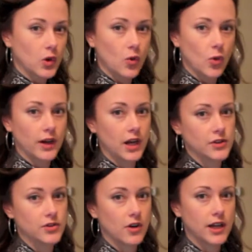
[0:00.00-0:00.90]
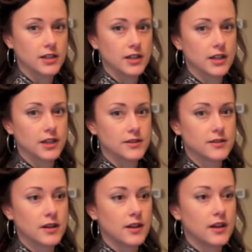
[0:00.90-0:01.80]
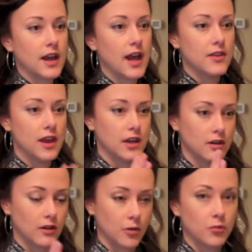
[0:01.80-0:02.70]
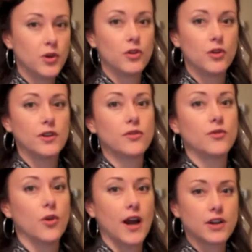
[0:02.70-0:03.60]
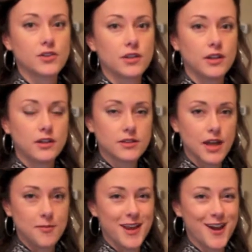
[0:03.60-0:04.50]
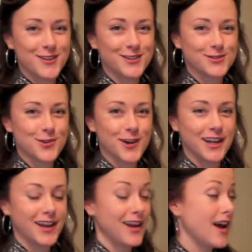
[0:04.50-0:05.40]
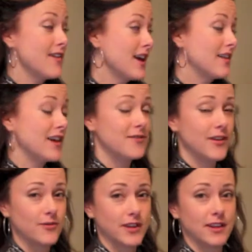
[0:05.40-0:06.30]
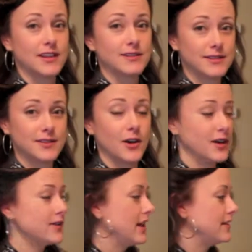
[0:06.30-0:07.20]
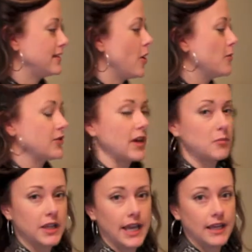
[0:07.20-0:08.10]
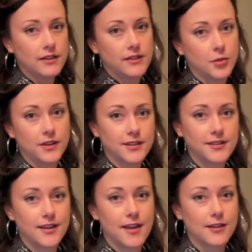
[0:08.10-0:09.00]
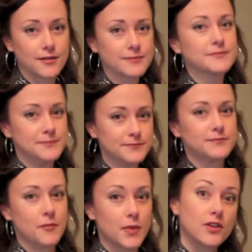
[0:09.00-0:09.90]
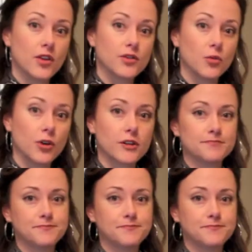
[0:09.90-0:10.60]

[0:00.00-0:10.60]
organize your ideas, and then the computer is for actually typing out the story. And I had a lot of fun with it. So it's almost like play to put this together, but it's also work.